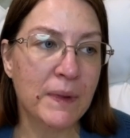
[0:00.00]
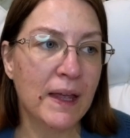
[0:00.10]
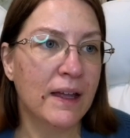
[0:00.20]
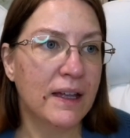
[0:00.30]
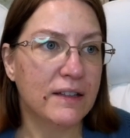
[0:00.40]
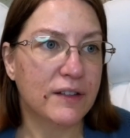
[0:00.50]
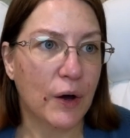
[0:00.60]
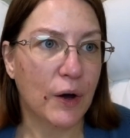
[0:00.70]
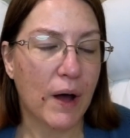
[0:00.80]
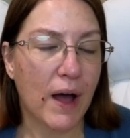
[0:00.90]

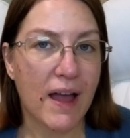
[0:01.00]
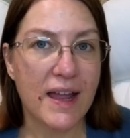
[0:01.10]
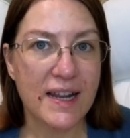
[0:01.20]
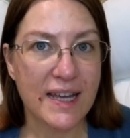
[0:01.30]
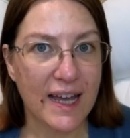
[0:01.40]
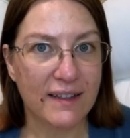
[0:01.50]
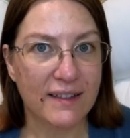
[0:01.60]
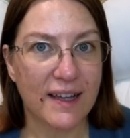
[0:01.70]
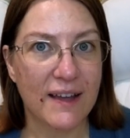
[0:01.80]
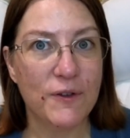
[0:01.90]
So any case,
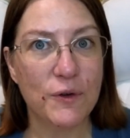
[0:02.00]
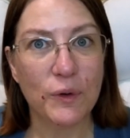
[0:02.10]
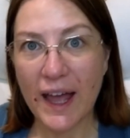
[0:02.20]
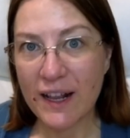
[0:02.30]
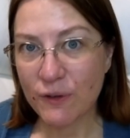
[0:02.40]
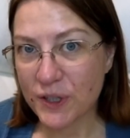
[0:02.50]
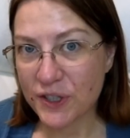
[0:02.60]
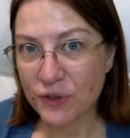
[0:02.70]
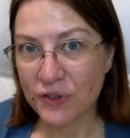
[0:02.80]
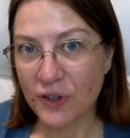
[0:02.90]
if you liked what you
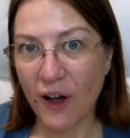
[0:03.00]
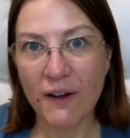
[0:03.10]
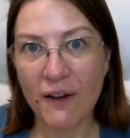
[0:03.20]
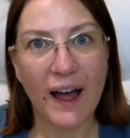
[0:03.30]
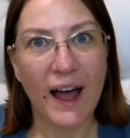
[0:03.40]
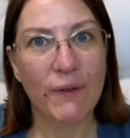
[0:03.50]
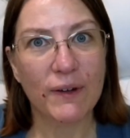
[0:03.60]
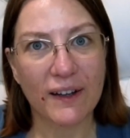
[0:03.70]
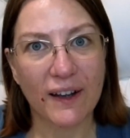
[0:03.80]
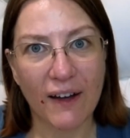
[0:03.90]
saw, I would
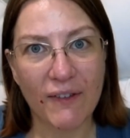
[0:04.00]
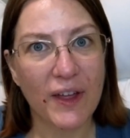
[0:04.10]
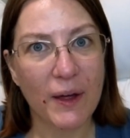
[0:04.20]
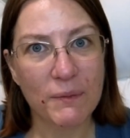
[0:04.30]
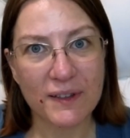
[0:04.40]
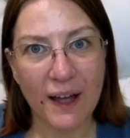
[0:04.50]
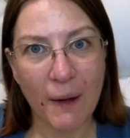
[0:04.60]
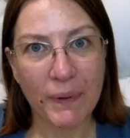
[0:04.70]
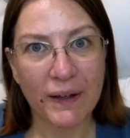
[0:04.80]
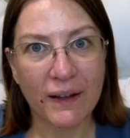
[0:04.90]
love a thumbs up.
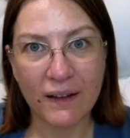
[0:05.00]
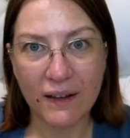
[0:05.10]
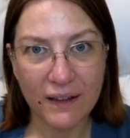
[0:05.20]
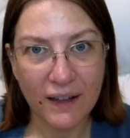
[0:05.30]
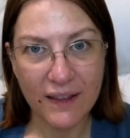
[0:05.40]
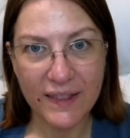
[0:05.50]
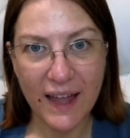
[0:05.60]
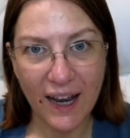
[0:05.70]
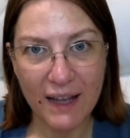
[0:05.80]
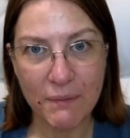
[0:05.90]
Hit that
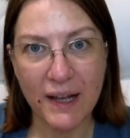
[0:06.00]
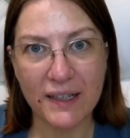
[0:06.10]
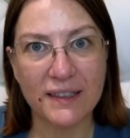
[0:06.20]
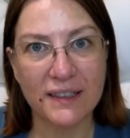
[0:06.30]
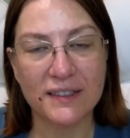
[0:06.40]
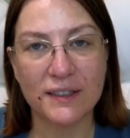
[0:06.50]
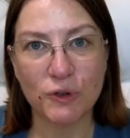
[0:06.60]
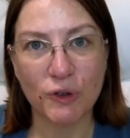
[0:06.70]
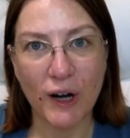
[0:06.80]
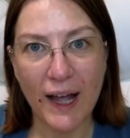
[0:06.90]
like button,
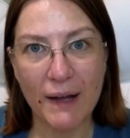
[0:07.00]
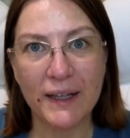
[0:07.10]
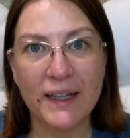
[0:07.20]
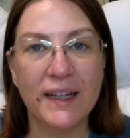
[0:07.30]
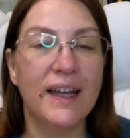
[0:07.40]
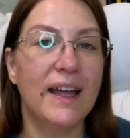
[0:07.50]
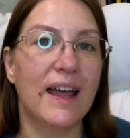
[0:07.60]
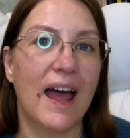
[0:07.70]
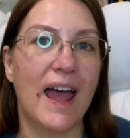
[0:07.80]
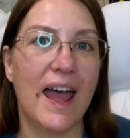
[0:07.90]
subscribe,
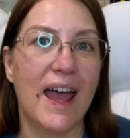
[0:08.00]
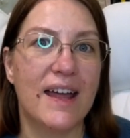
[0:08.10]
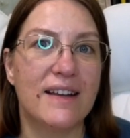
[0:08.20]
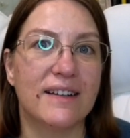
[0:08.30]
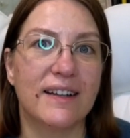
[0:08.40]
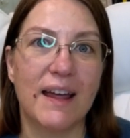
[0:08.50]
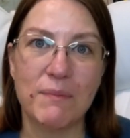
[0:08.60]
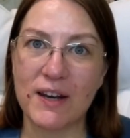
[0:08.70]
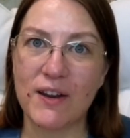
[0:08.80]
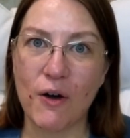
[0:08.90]
and let me
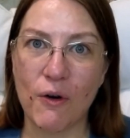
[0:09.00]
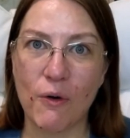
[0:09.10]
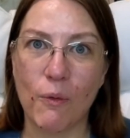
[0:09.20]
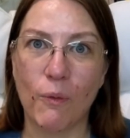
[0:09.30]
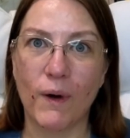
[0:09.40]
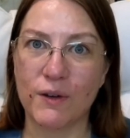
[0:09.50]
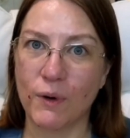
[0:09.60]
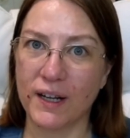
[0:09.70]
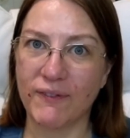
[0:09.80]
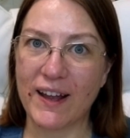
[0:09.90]
know what you want to
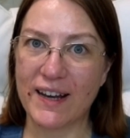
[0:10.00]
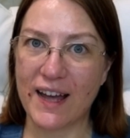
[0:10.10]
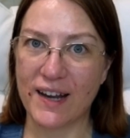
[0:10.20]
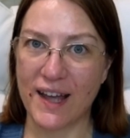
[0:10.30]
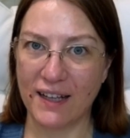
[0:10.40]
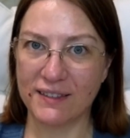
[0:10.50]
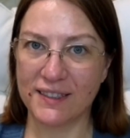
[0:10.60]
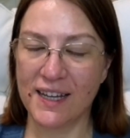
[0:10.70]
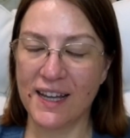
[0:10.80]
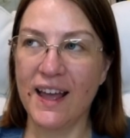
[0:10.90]
find out next.
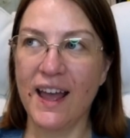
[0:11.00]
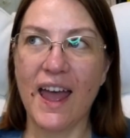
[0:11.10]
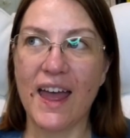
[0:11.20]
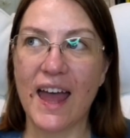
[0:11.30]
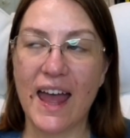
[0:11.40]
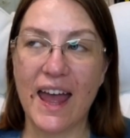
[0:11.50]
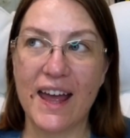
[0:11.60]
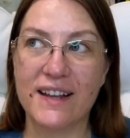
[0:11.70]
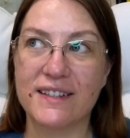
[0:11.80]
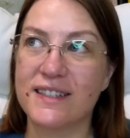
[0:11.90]

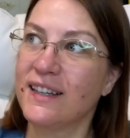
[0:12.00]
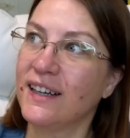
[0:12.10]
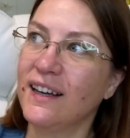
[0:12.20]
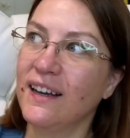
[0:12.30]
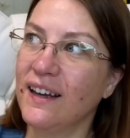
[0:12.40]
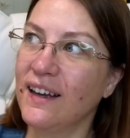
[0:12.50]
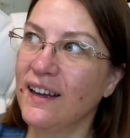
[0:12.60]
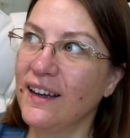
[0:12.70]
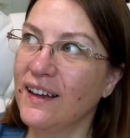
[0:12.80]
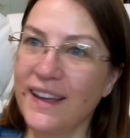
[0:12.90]
And
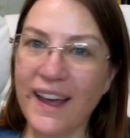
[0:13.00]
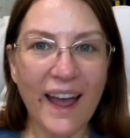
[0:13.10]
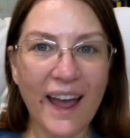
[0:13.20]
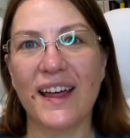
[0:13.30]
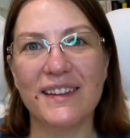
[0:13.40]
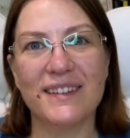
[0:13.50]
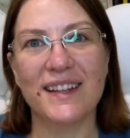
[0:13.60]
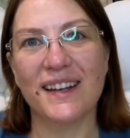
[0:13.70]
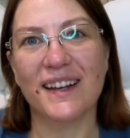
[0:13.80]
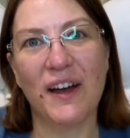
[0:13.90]
yeah, that's it.
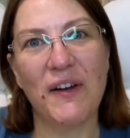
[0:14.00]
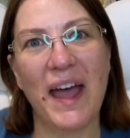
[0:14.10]
Okay.